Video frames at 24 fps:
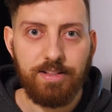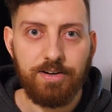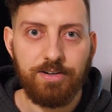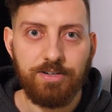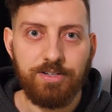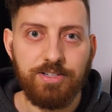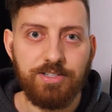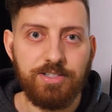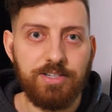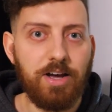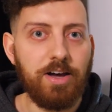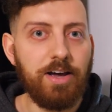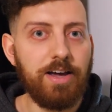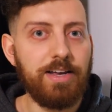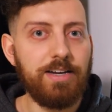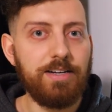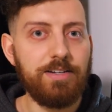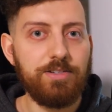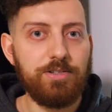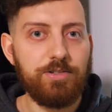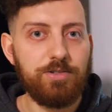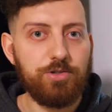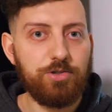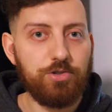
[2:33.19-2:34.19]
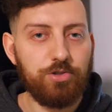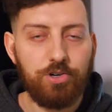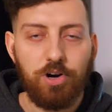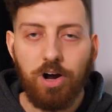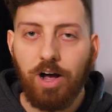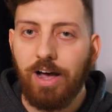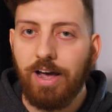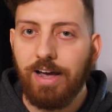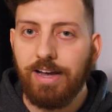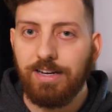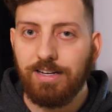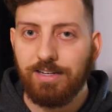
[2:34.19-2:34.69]
Their design is
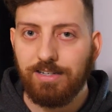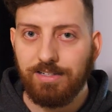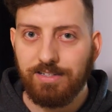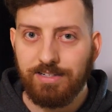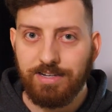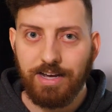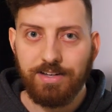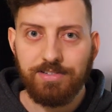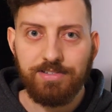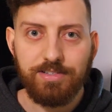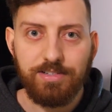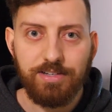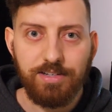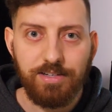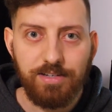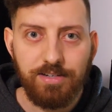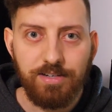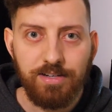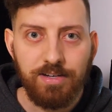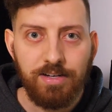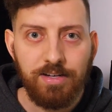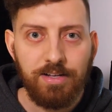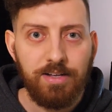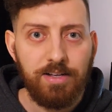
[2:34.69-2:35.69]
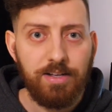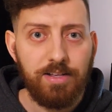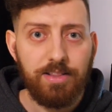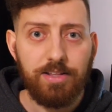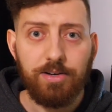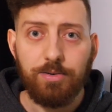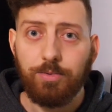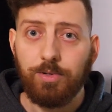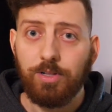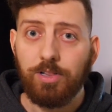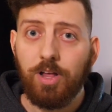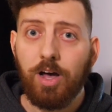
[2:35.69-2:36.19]
tried and tested,
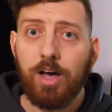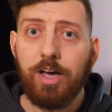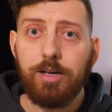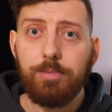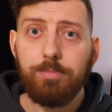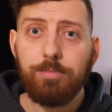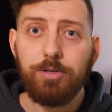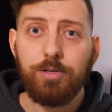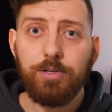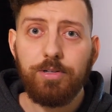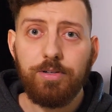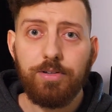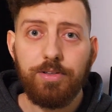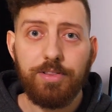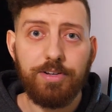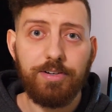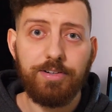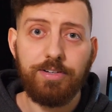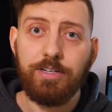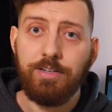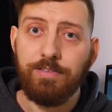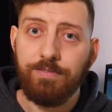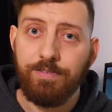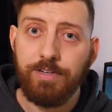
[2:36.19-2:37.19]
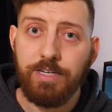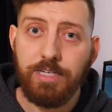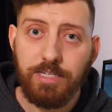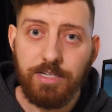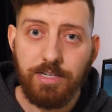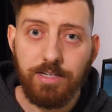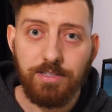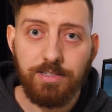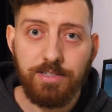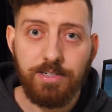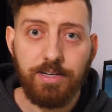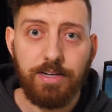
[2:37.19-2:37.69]
they're reliable, they're
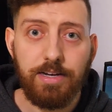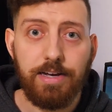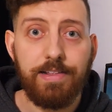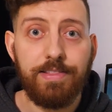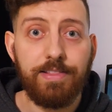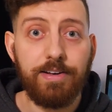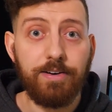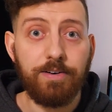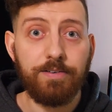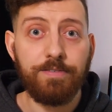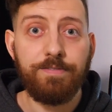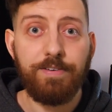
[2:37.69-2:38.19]
convenient, and they're